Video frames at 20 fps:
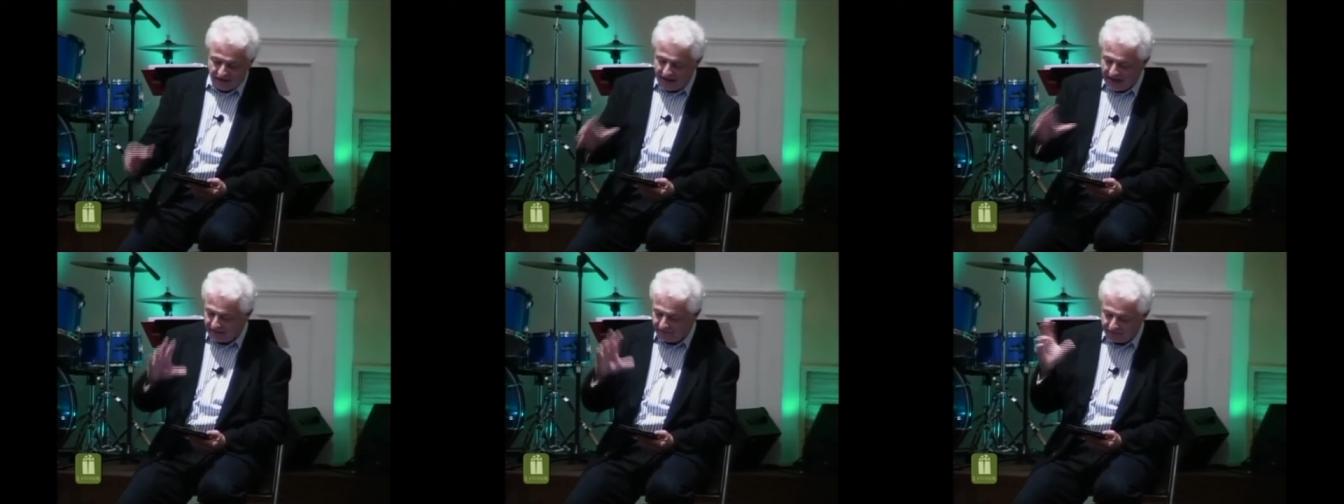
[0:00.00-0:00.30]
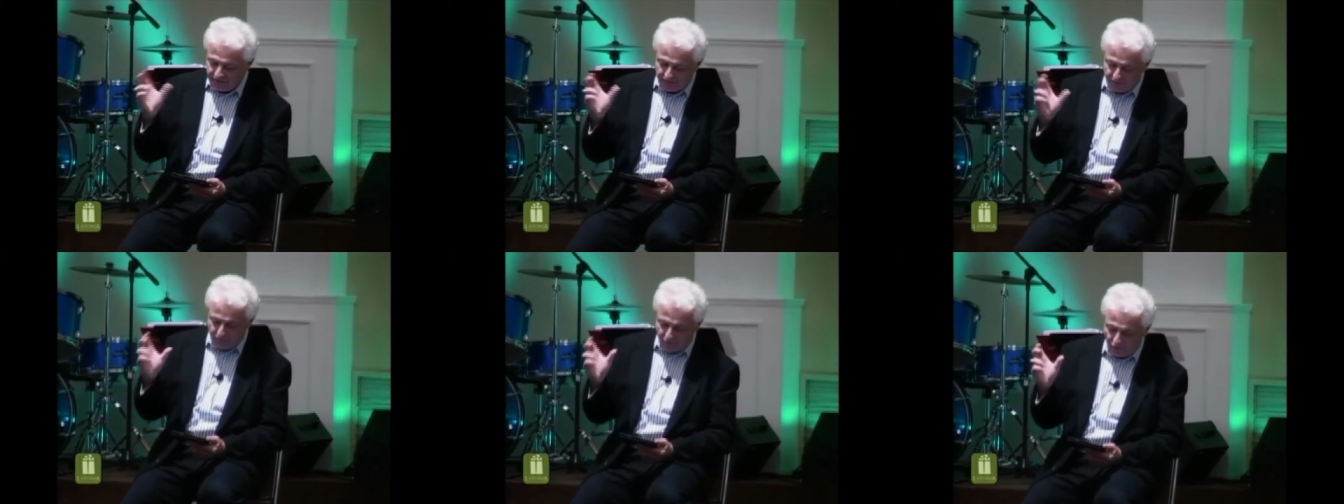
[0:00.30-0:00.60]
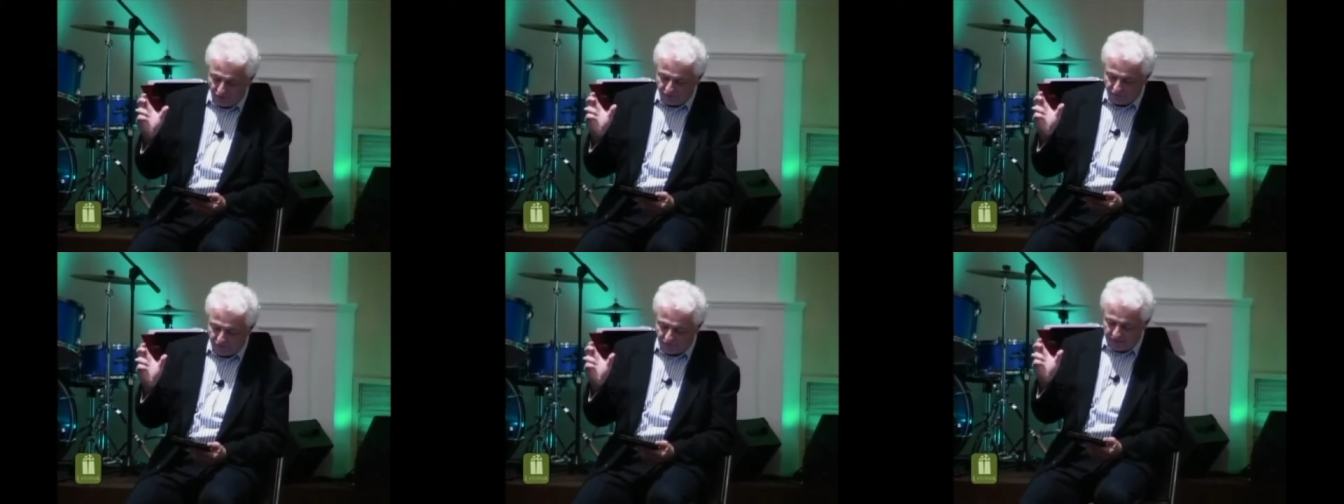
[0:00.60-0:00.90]
Advent
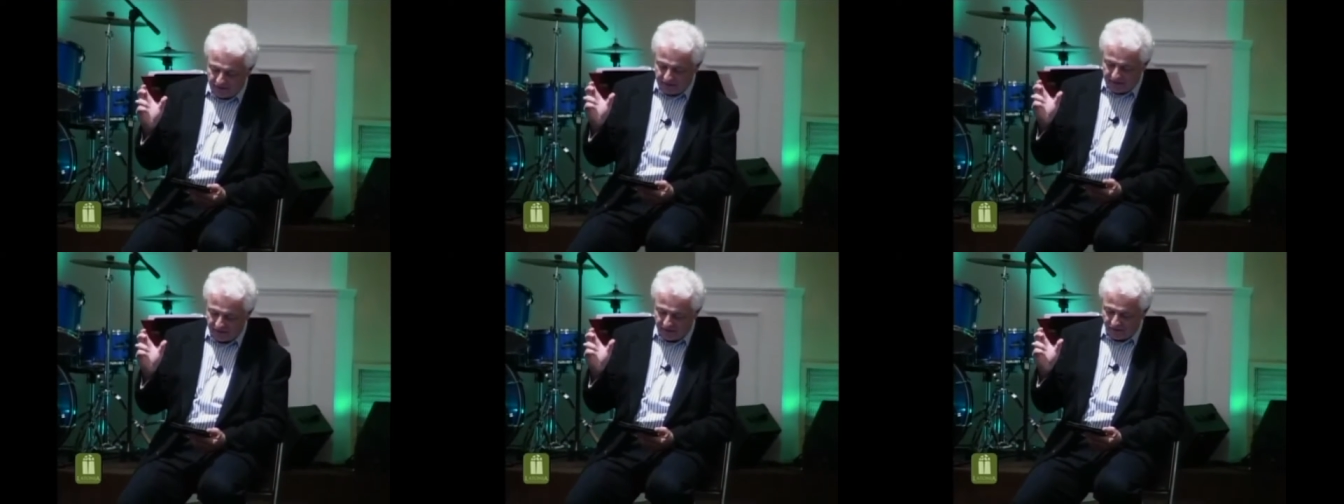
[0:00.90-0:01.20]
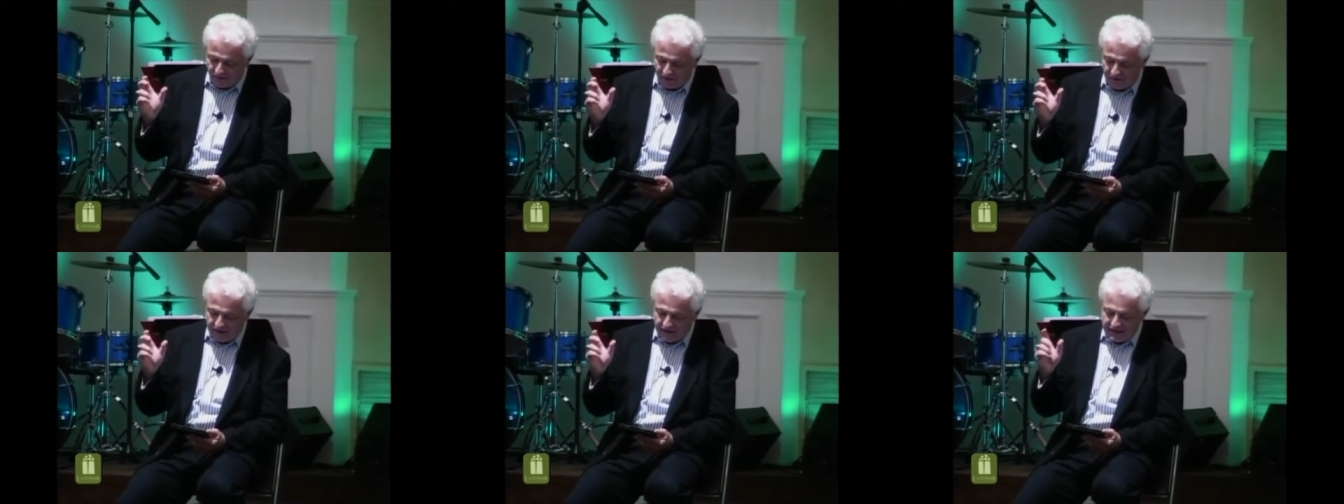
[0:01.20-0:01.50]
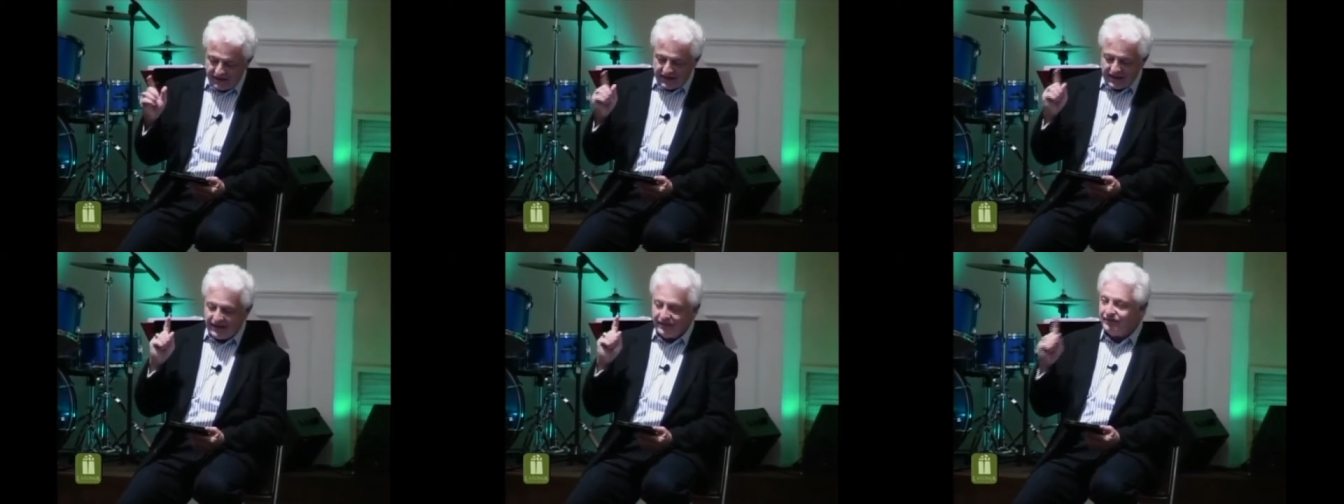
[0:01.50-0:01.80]
book for the year.
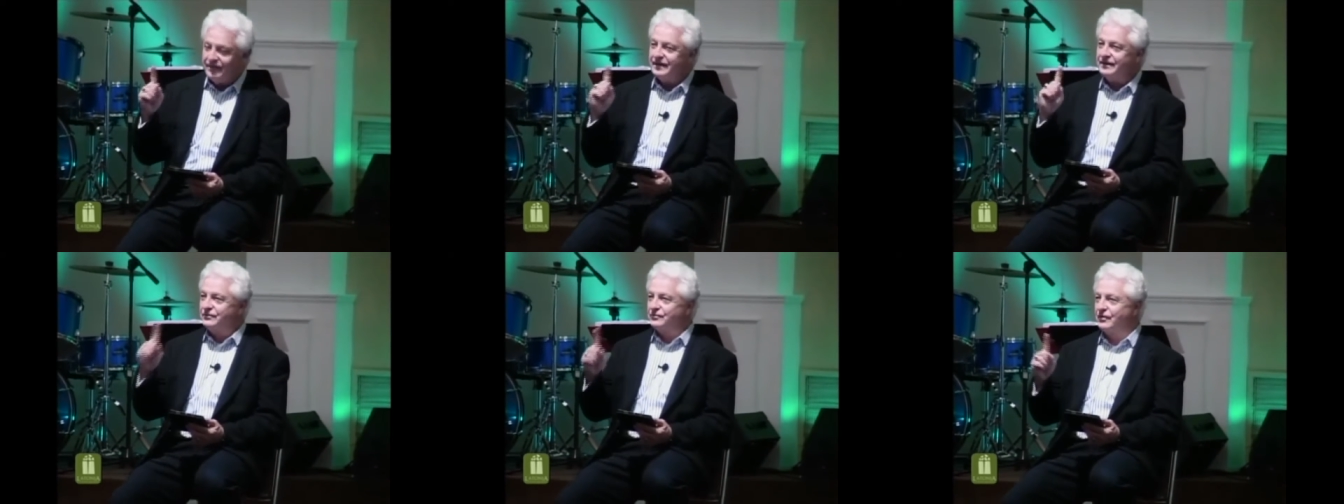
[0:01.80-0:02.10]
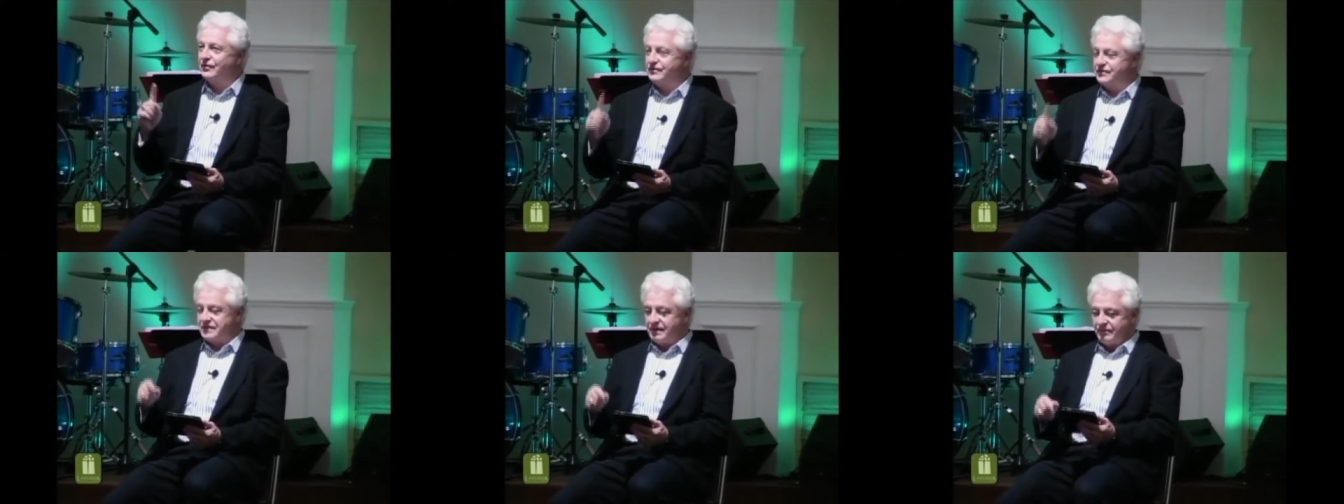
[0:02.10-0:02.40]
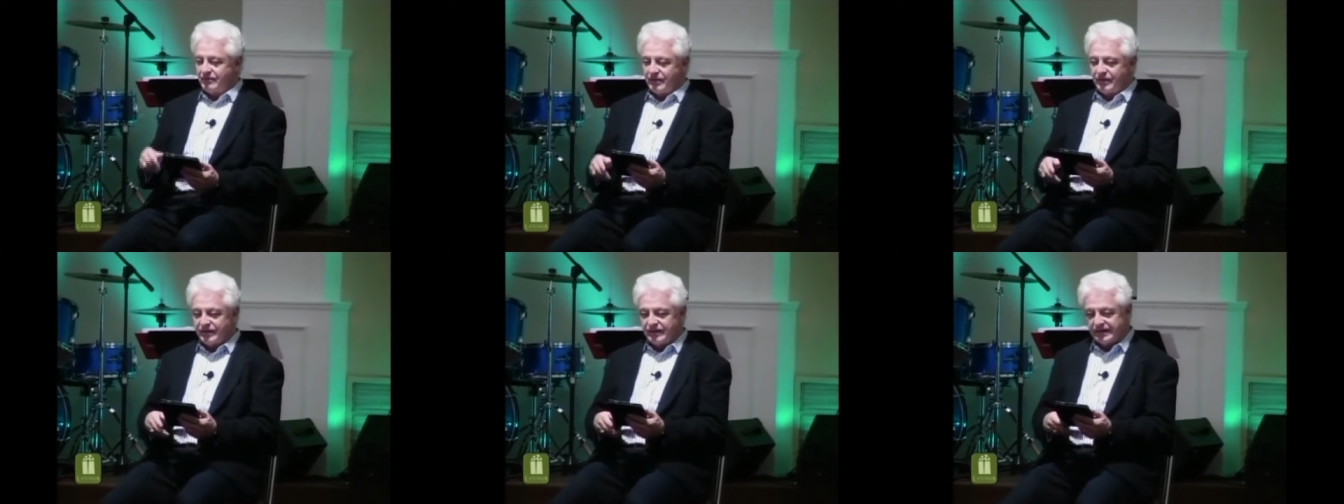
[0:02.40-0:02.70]
And these were some
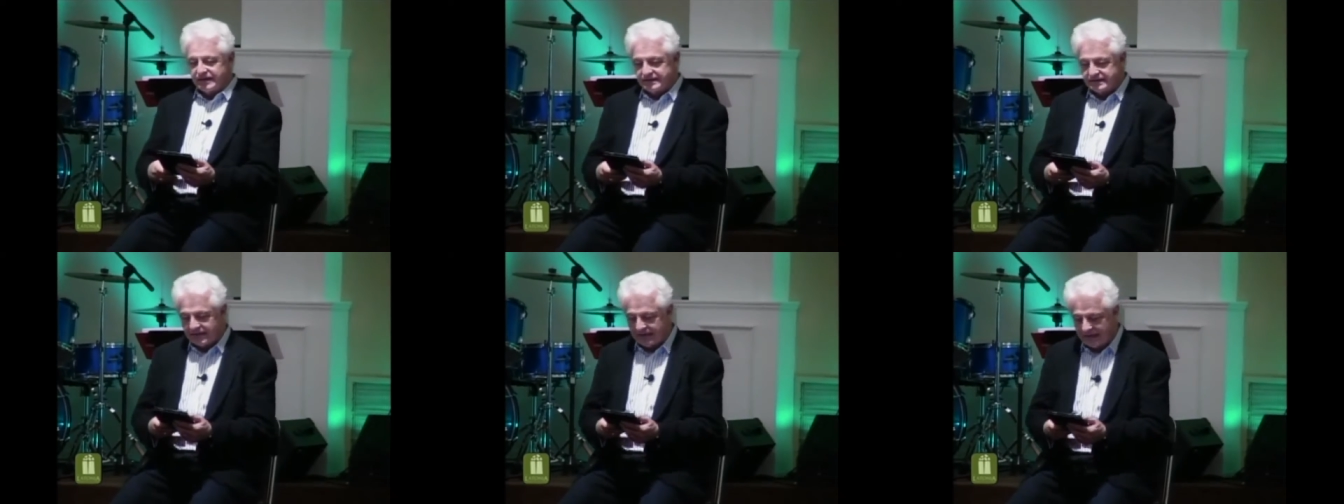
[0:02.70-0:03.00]
of the things that